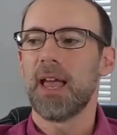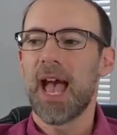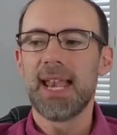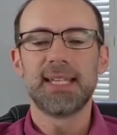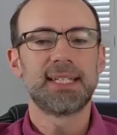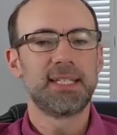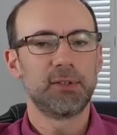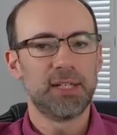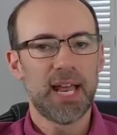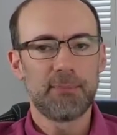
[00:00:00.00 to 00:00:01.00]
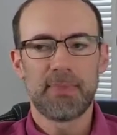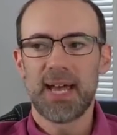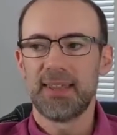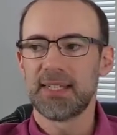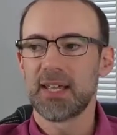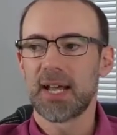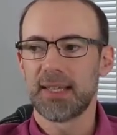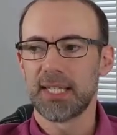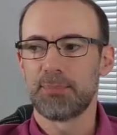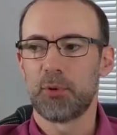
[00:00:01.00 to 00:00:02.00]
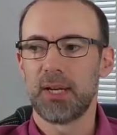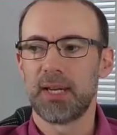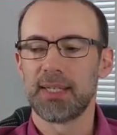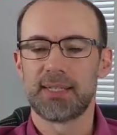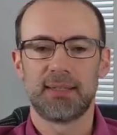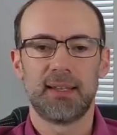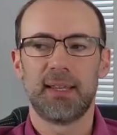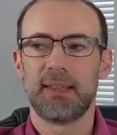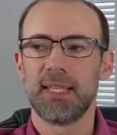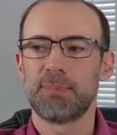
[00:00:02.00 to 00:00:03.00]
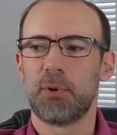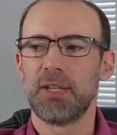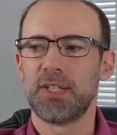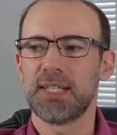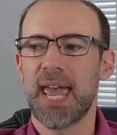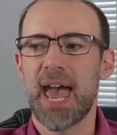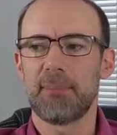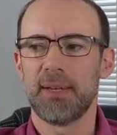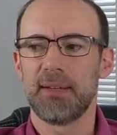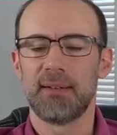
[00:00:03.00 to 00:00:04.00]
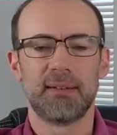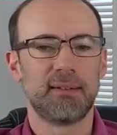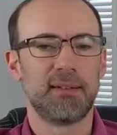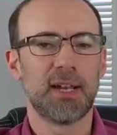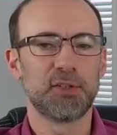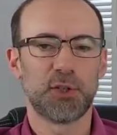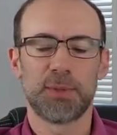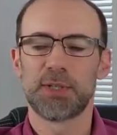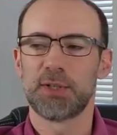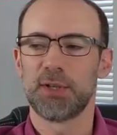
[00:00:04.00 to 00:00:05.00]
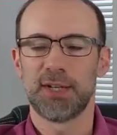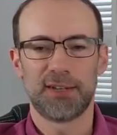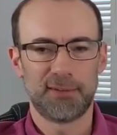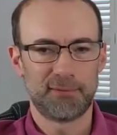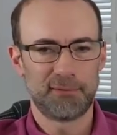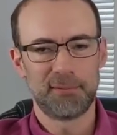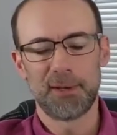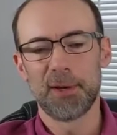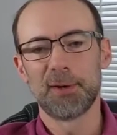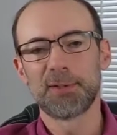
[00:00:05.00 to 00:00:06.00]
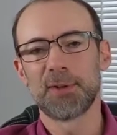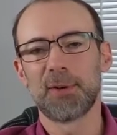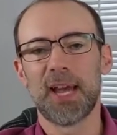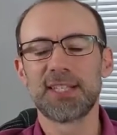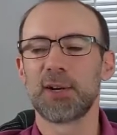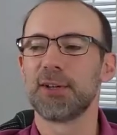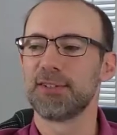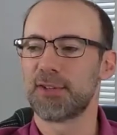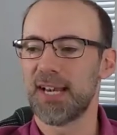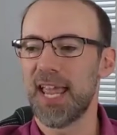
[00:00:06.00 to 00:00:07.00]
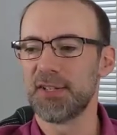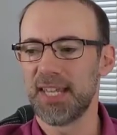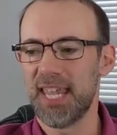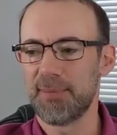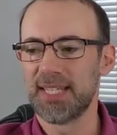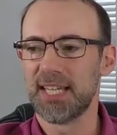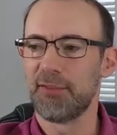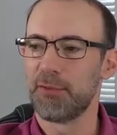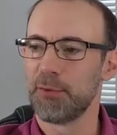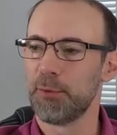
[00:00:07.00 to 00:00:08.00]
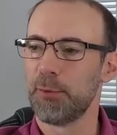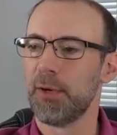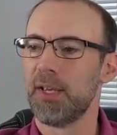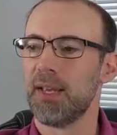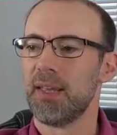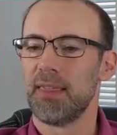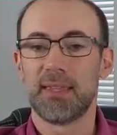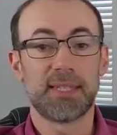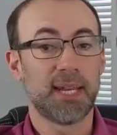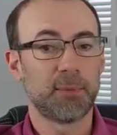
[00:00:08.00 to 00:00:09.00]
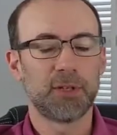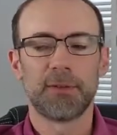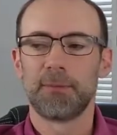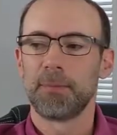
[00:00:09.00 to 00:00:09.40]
I just still did not buy the stock at this point because at this point it just happened. Not sure what's going to go. So I start trying to educate myself through the summer.